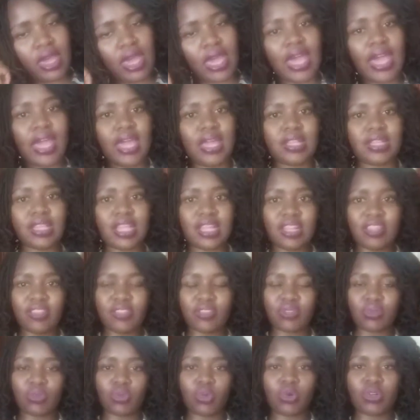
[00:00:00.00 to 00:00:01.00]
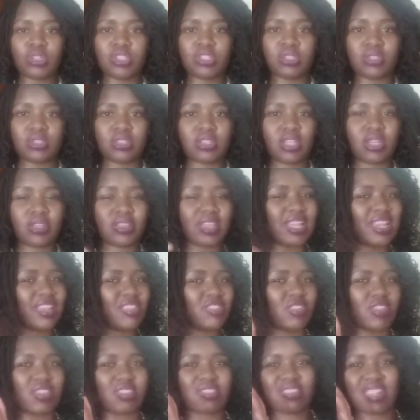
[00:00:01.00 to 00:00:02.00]
and that is
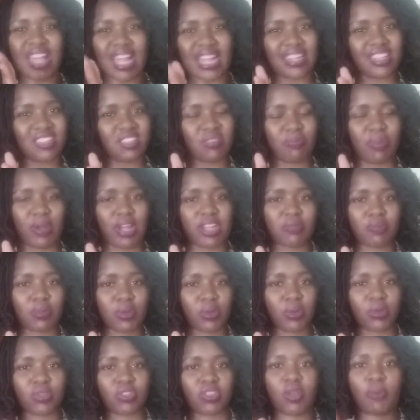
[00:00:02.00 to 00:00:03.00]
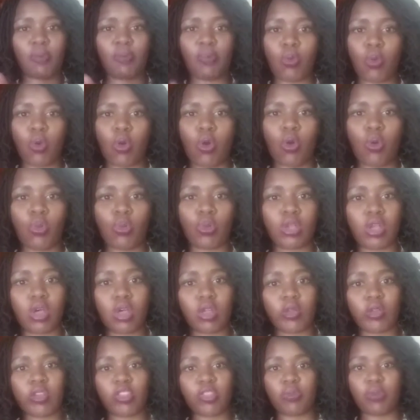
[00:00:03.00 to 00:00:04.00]
the saddest part, because the poor will
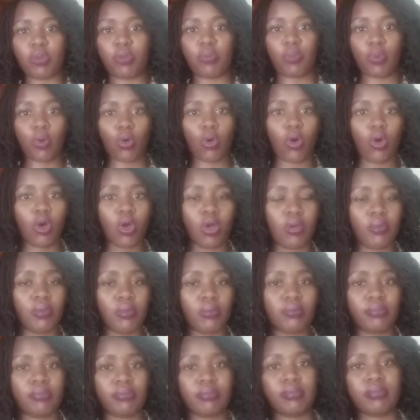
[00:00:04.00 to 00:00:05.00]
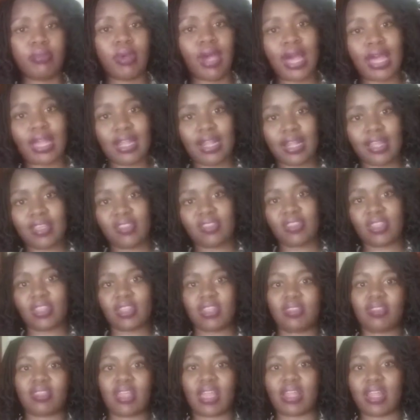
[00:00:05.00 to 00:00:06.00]
always be poor unless they
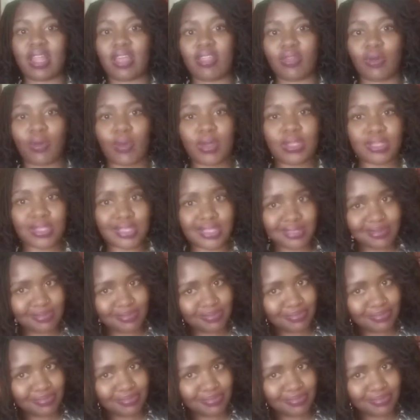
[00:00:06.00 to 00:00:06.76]
decide otherwise